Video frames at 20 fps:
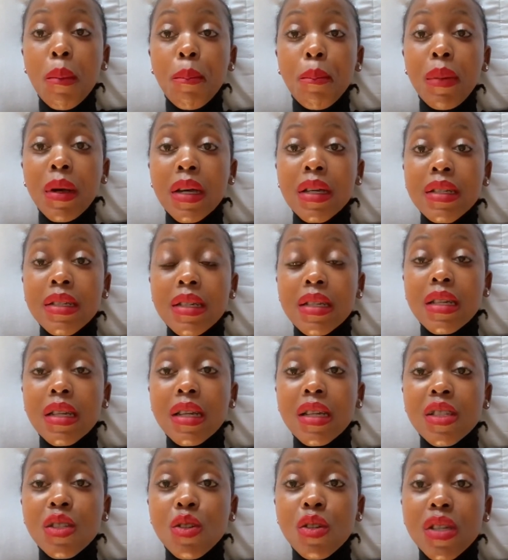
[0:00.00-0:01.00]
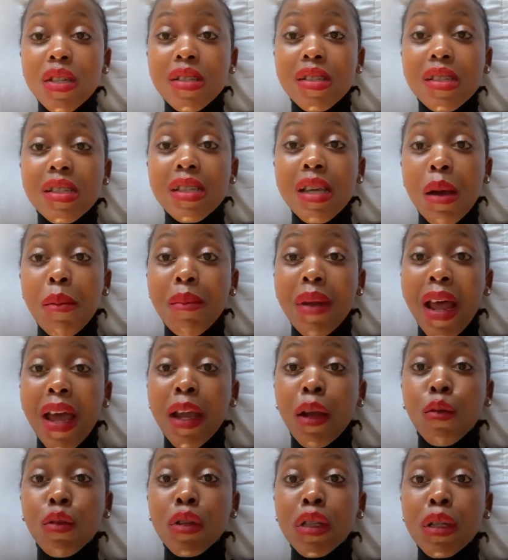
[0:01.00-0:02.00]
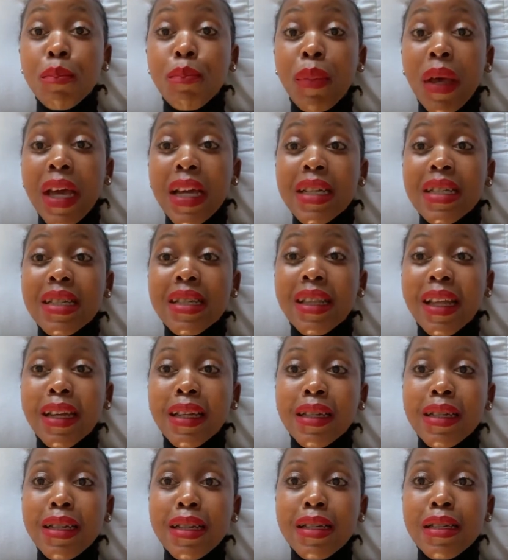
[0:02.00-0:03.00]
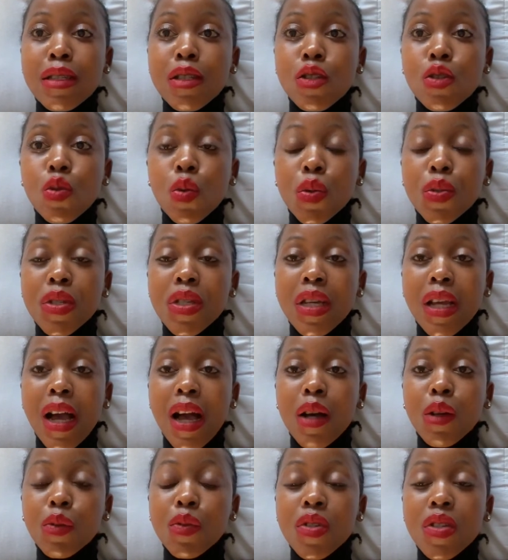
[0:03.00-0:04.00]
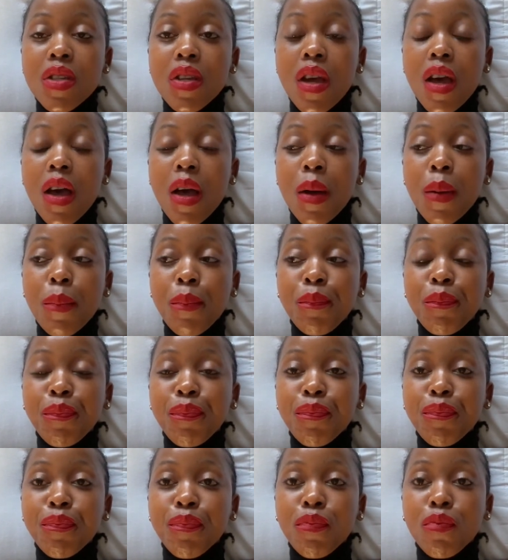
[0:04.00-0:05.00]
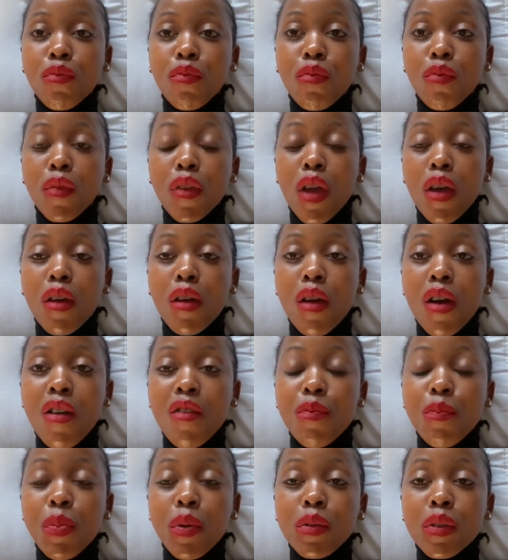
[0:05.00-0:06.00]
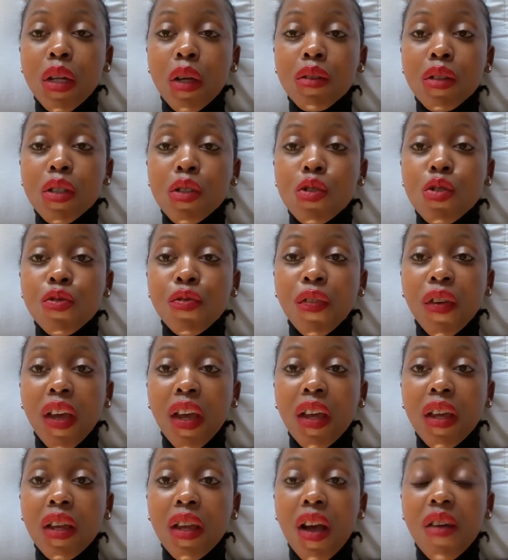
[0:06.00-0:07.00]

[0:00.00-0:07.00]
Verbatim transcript: But as you can see, I'm lying on the bed that needs sorting out. Um, I've pulled out the duvet.